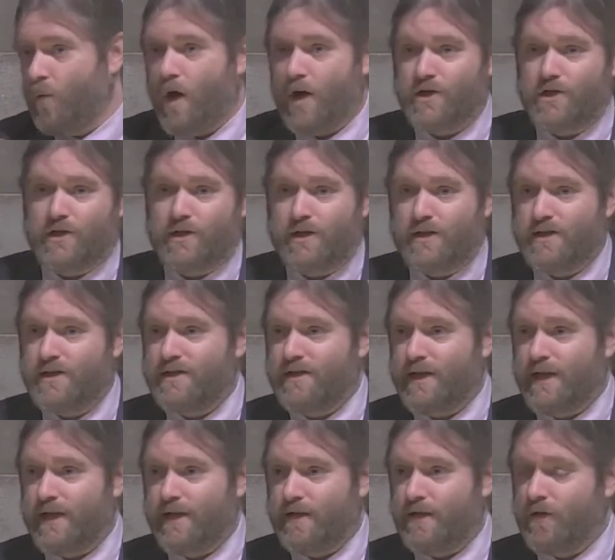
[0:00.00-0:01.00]
Washington
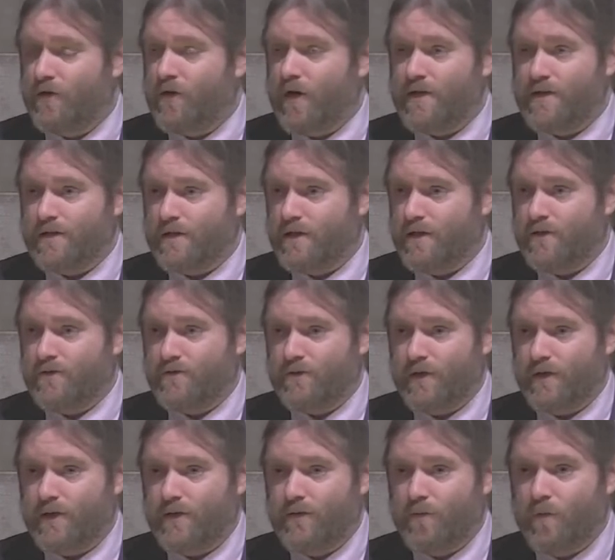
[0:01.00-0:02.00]
State, across the
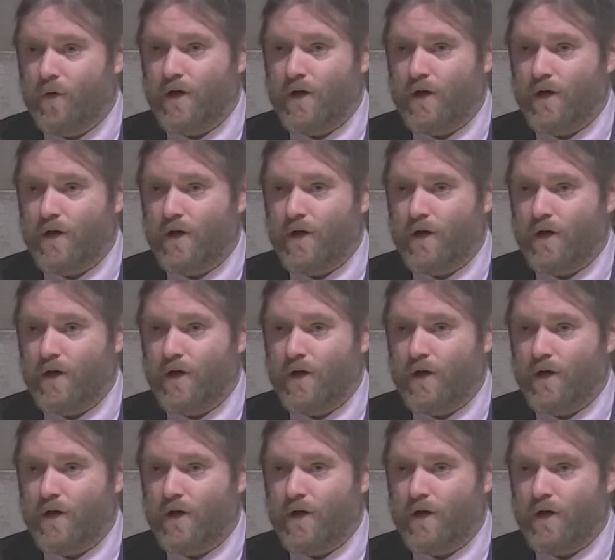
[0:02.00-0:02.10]
country